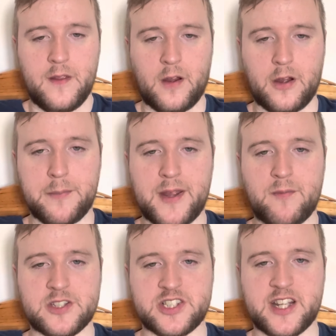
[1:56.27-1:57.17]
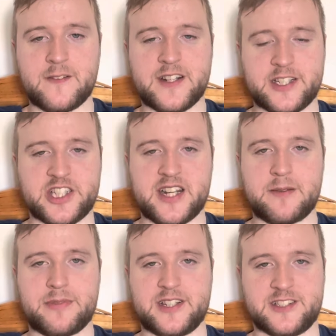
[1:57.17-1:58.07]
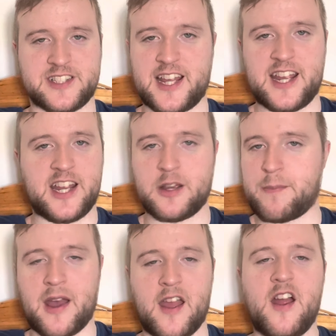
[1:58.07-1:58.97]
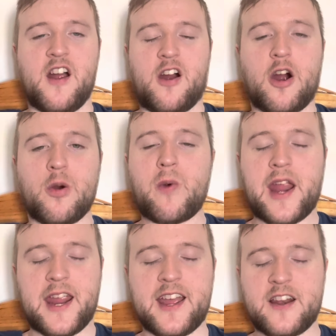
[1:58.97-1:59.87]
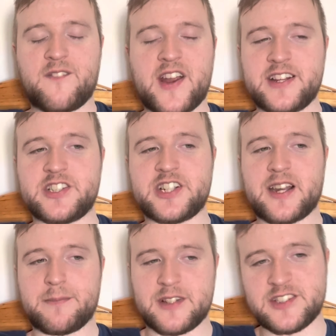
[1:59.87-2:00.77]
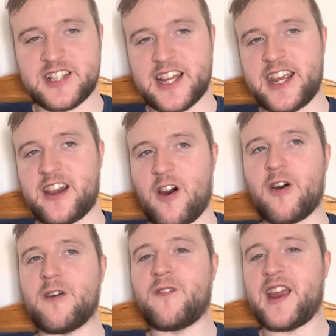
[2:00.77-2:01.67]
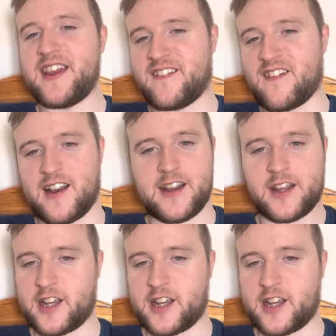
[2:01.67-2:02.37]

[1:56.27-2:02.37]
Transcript: I mean, we're still in the Champions League, but are we going to win the Champions League? Are we fuck?